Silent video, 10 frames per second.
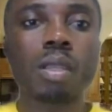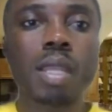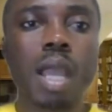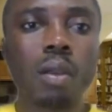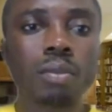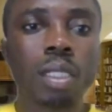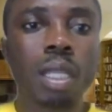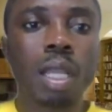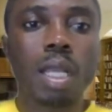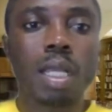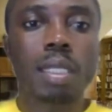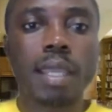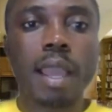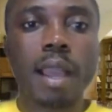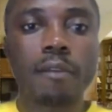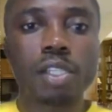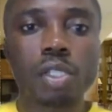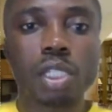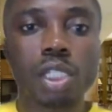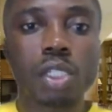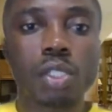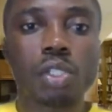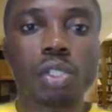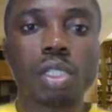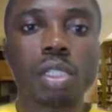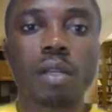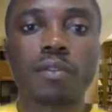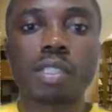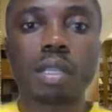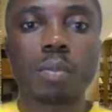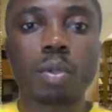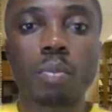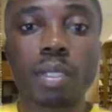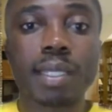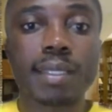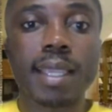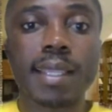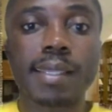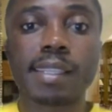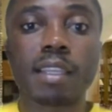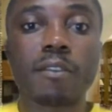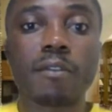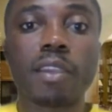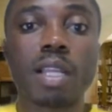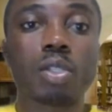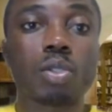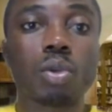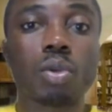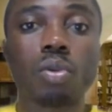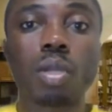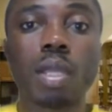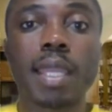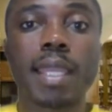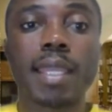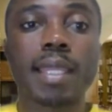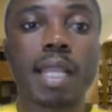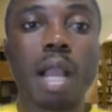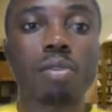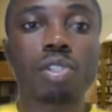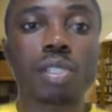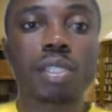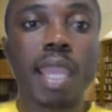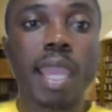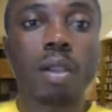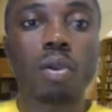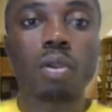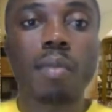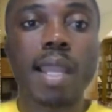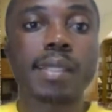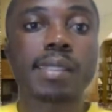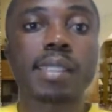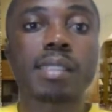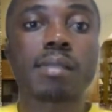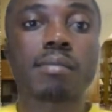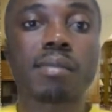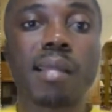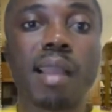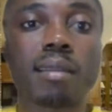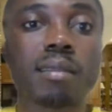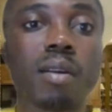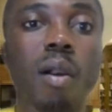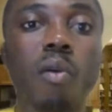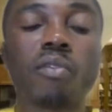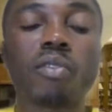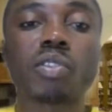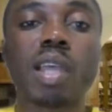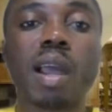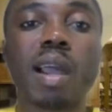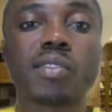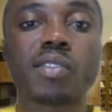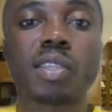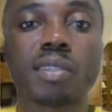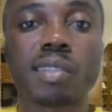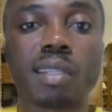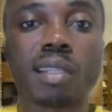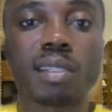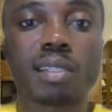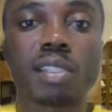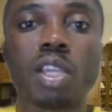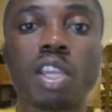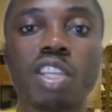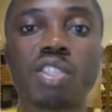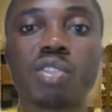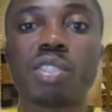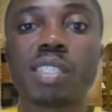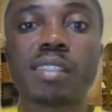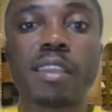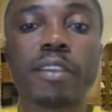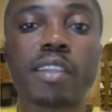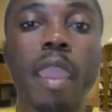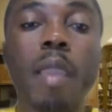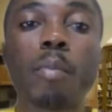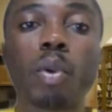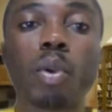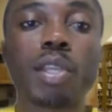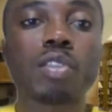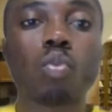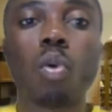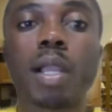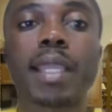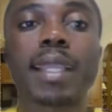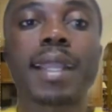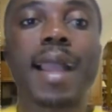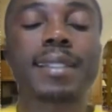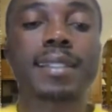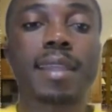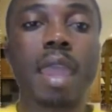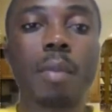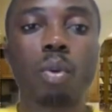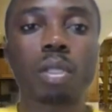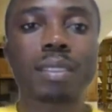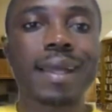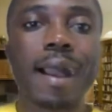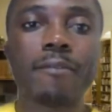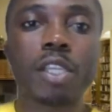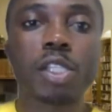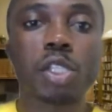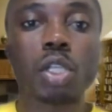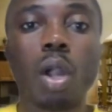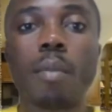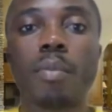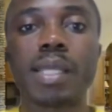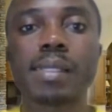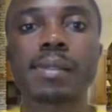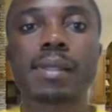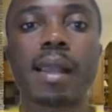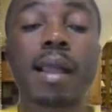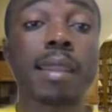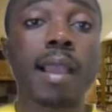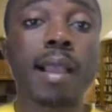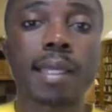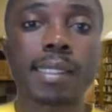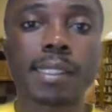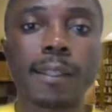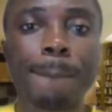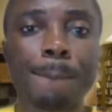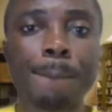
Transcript: Now, the aviation industry of Singapore plays a significant role in the country's economizing and offers high-skilled salaries to deserving employees working at airport, aviation companies, and airlines.